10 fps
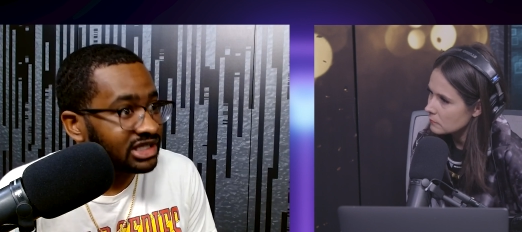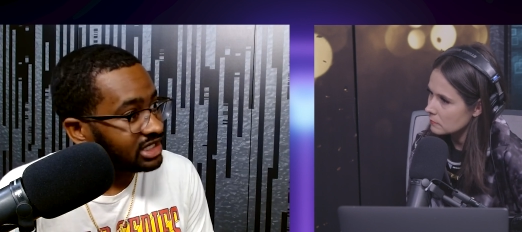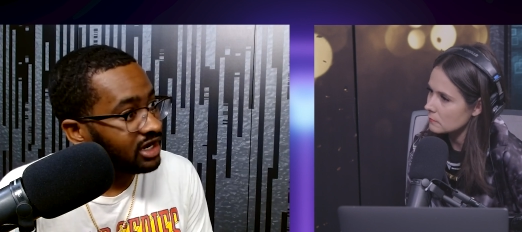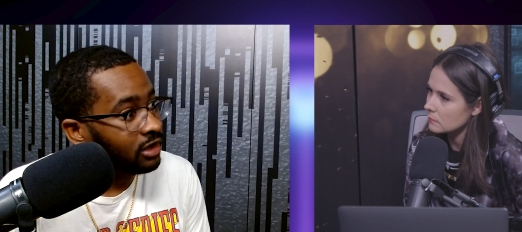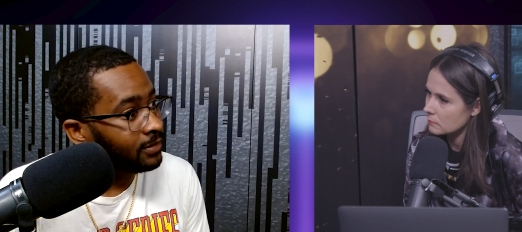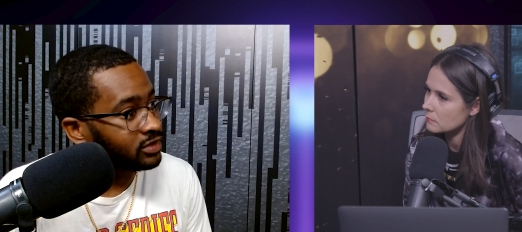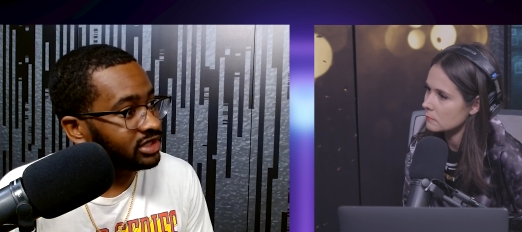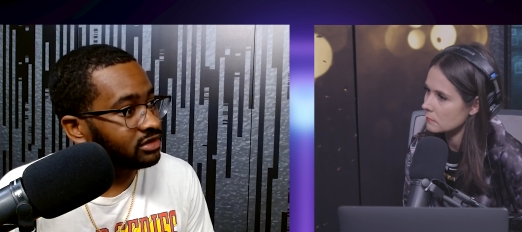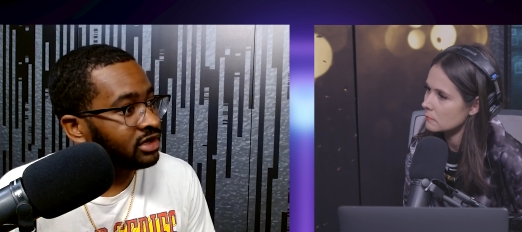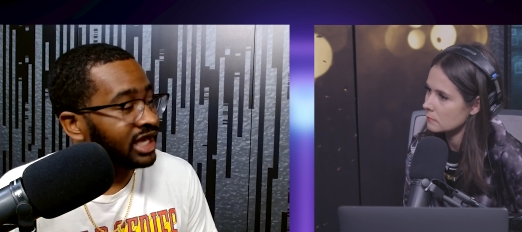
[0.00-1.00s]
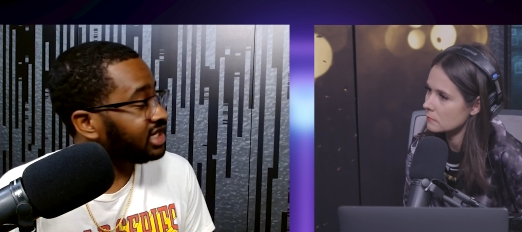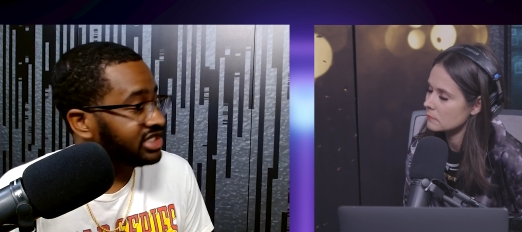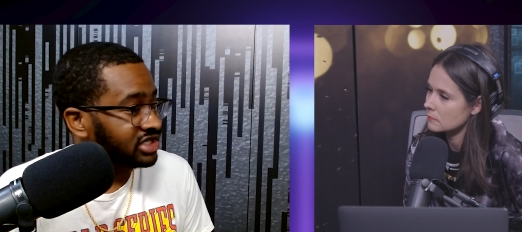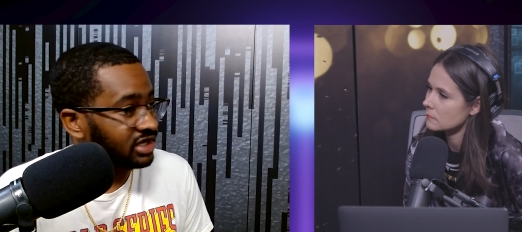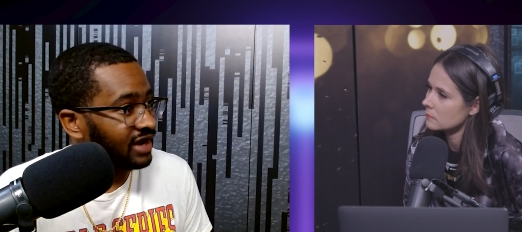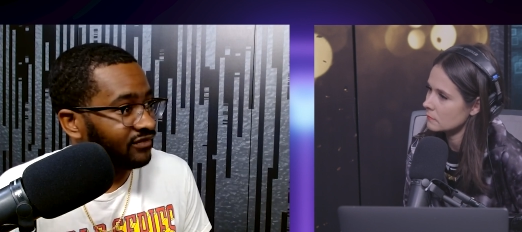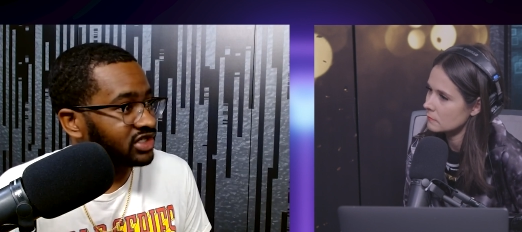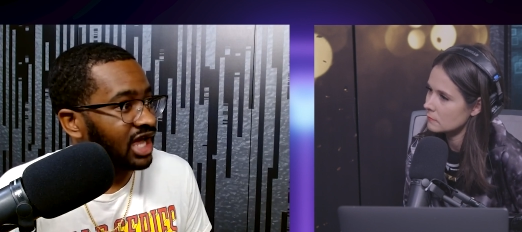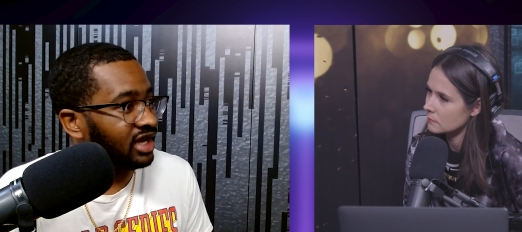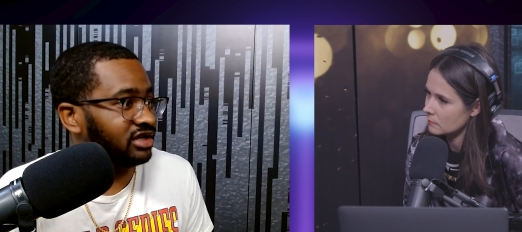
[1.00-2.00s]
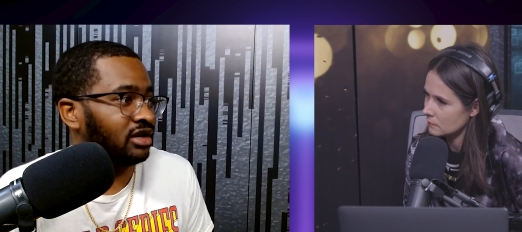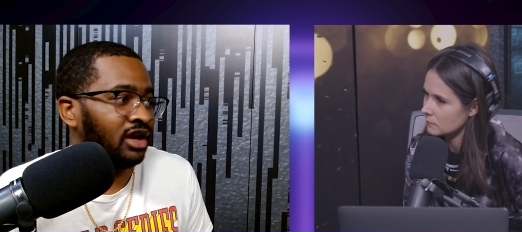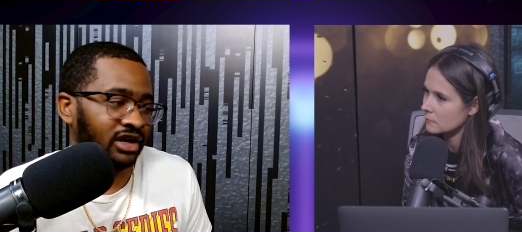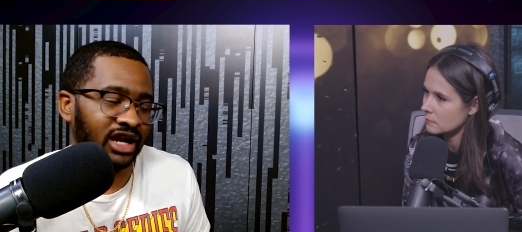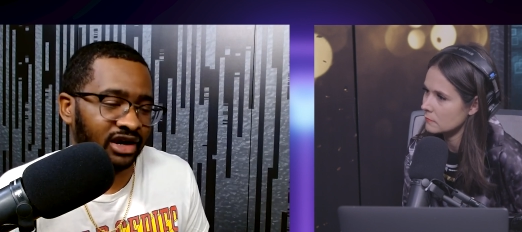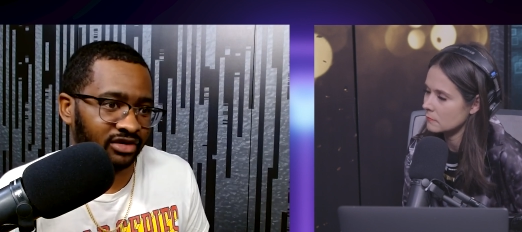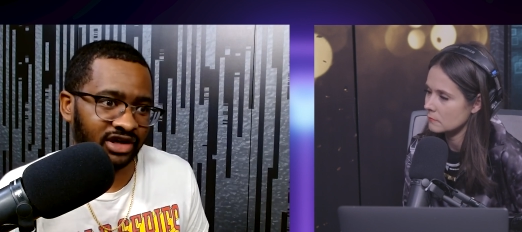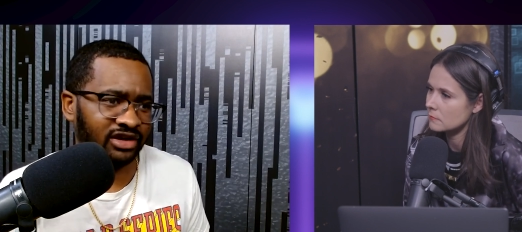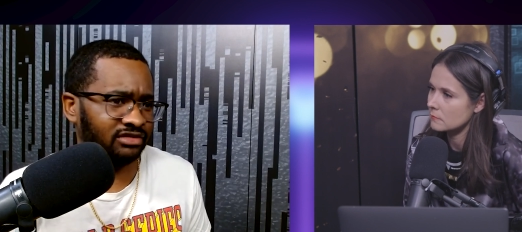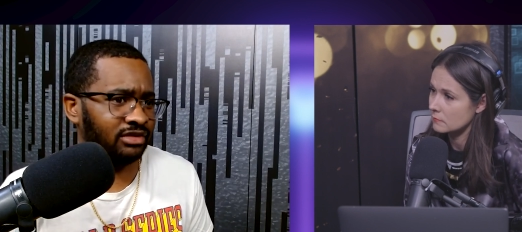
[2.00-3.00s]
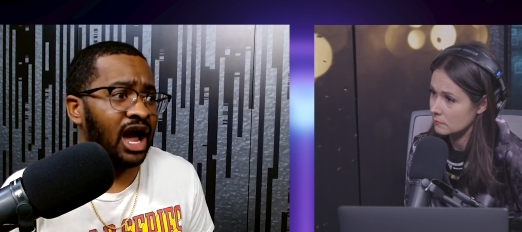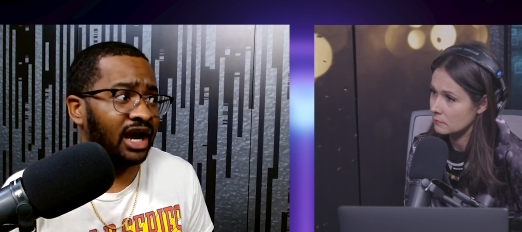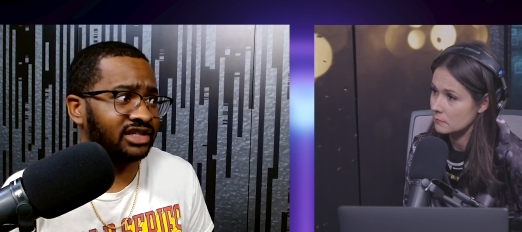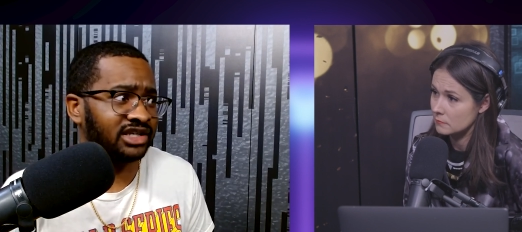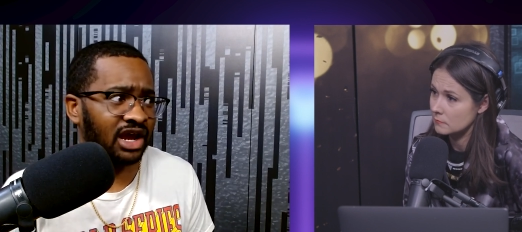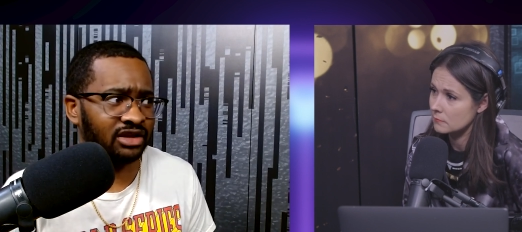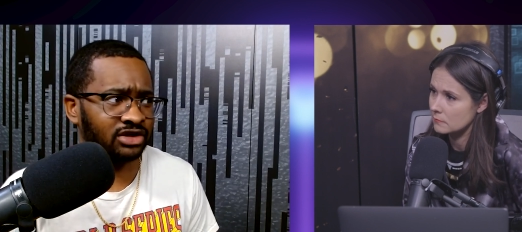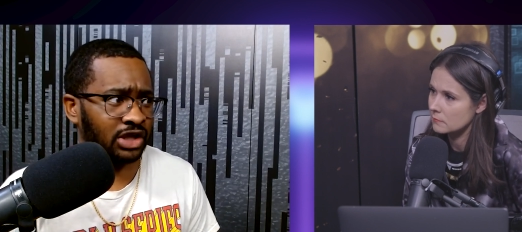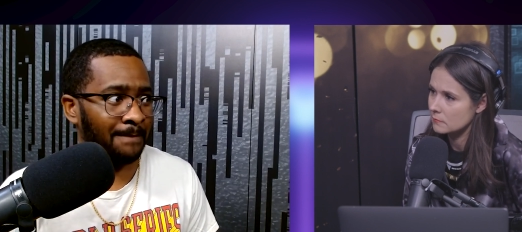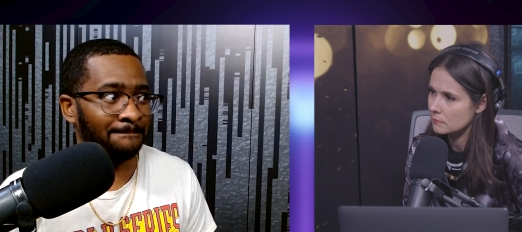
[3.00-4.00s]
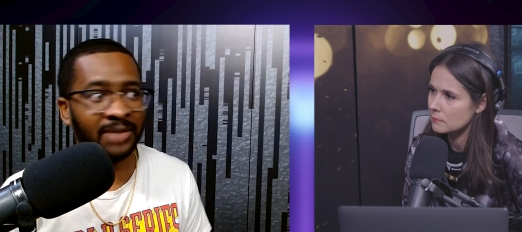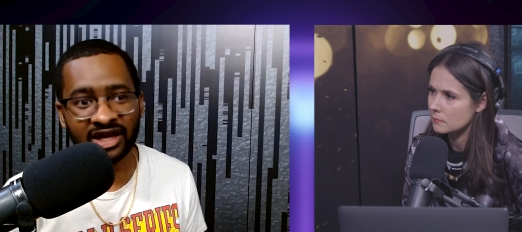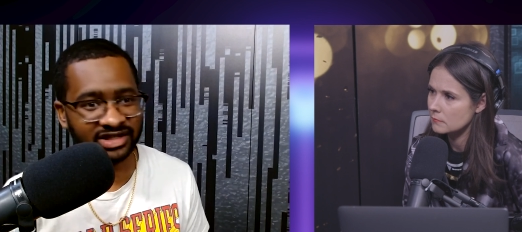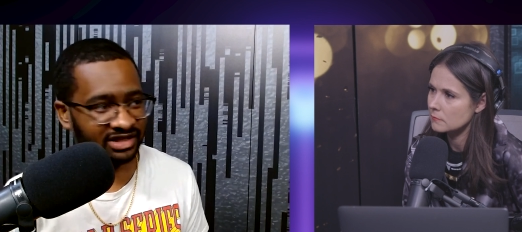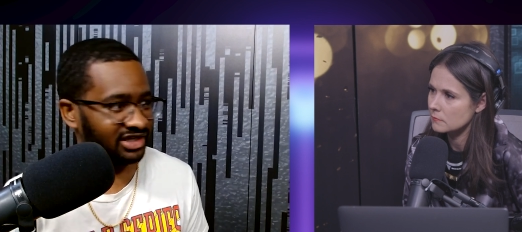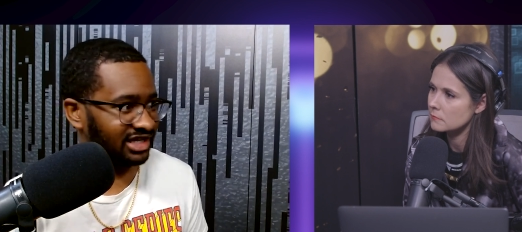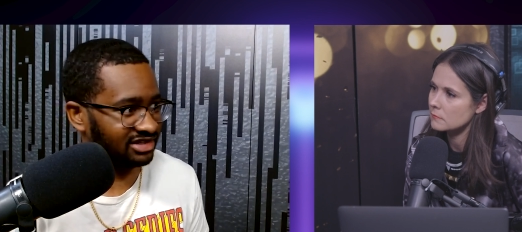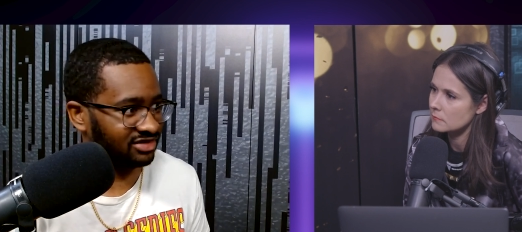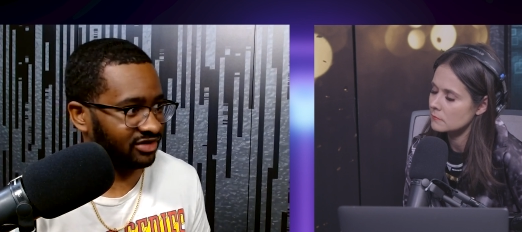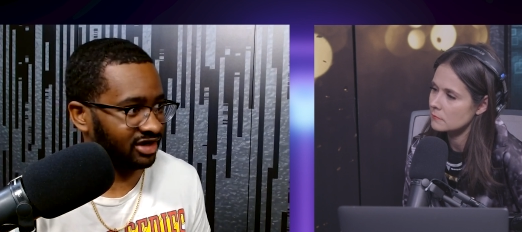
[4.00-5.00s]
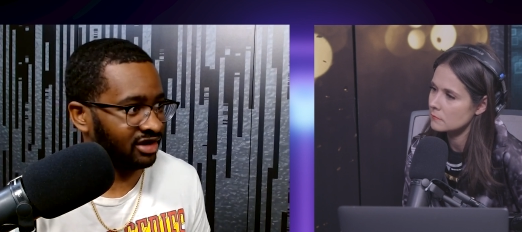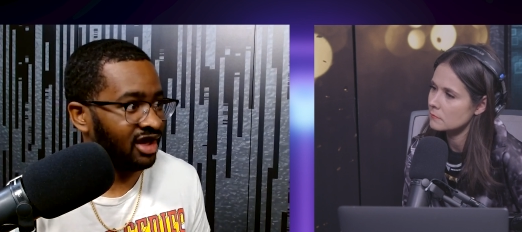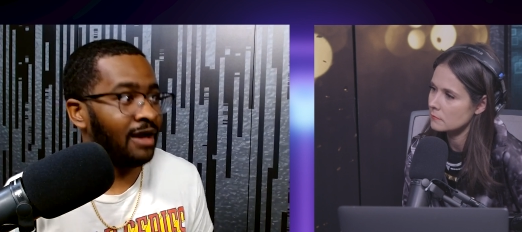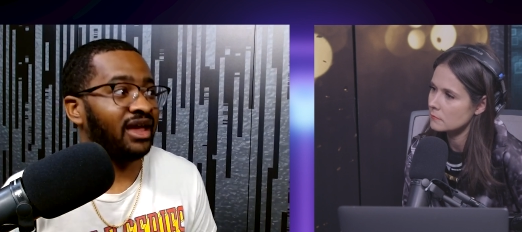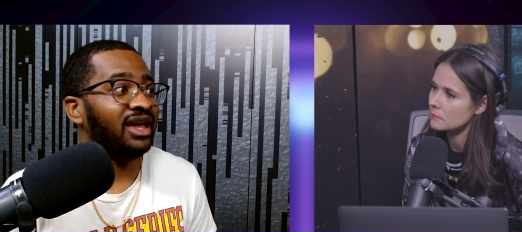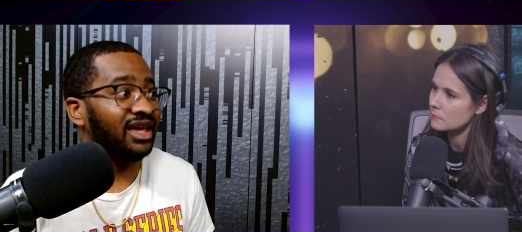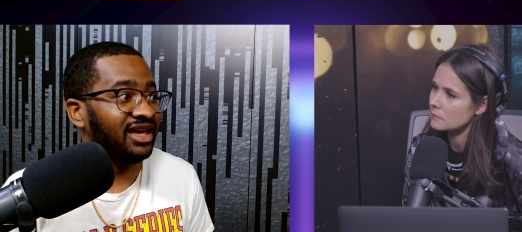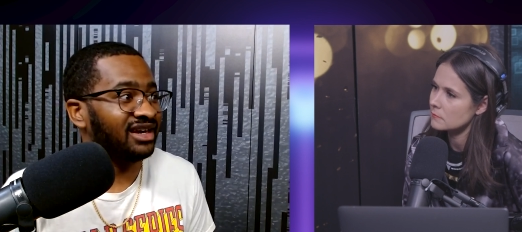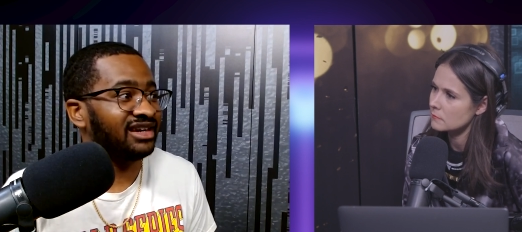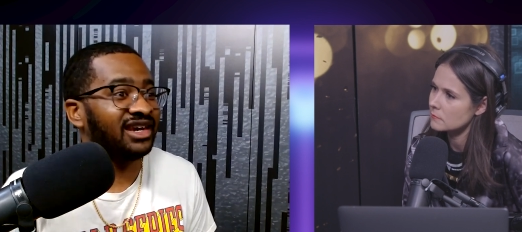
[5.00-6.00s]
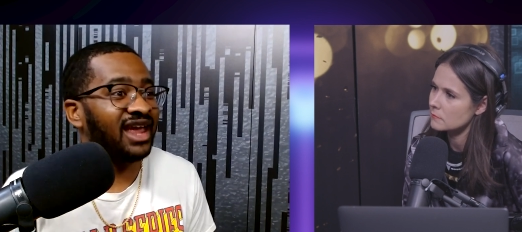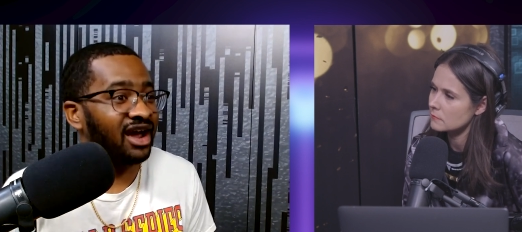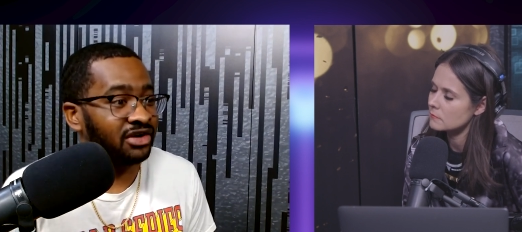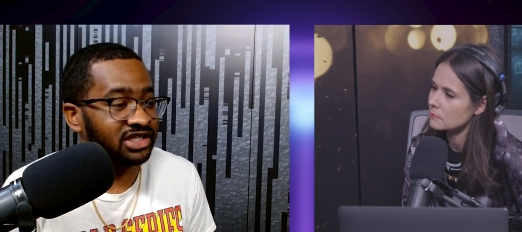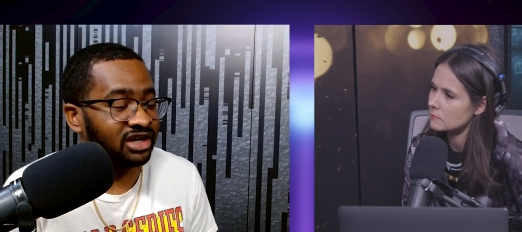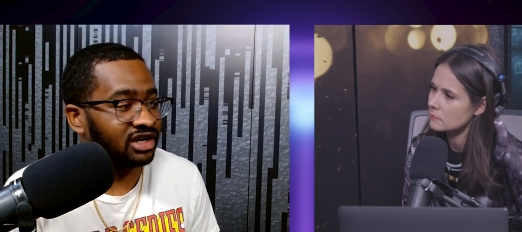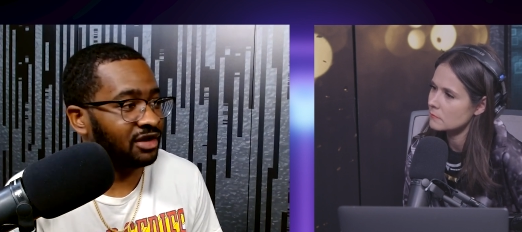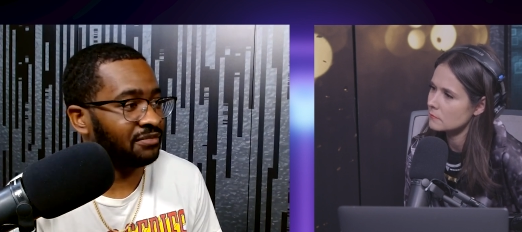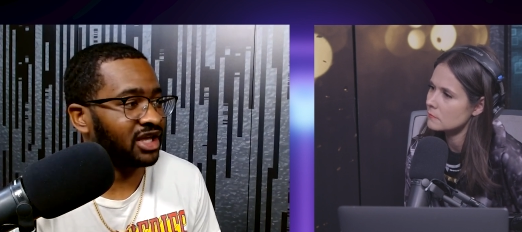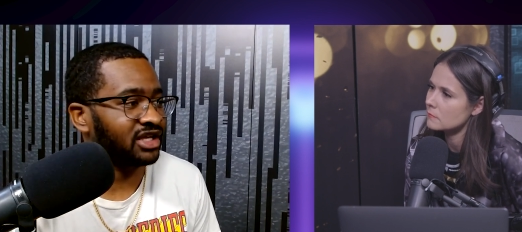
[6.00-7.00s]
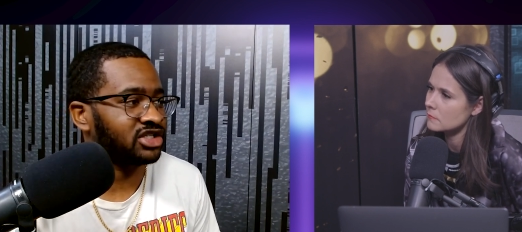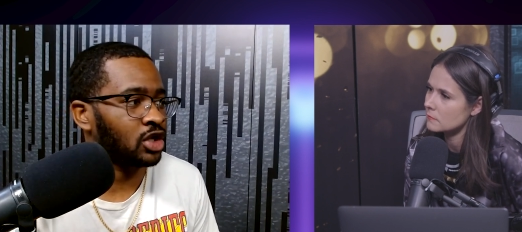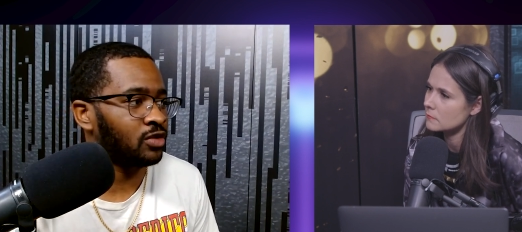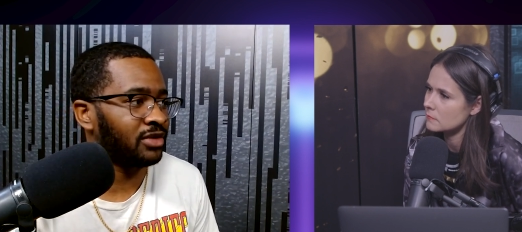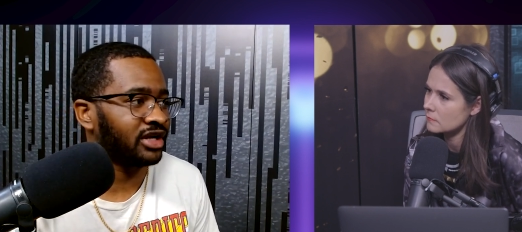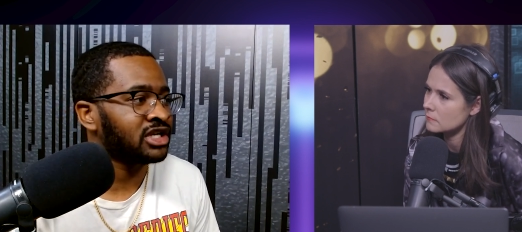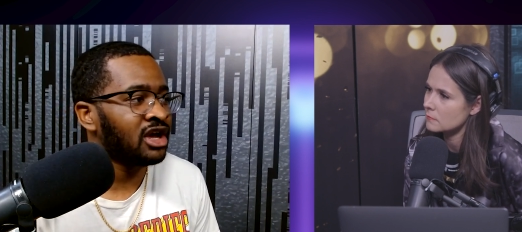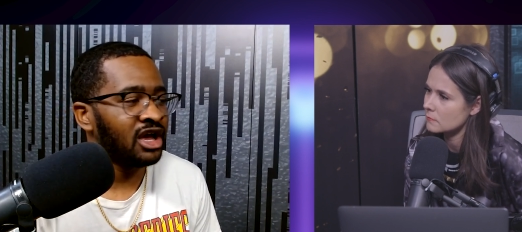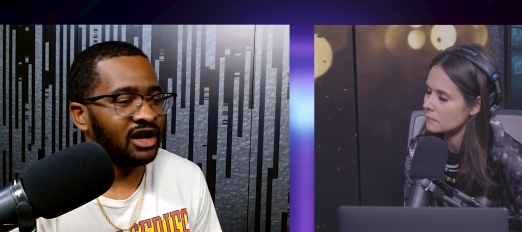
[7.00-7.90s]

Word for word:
Speaker 1: a terrible deal and he should have never signed it. Now, it, hindsight looks amazing because he has a ring, and now he's going to command so much.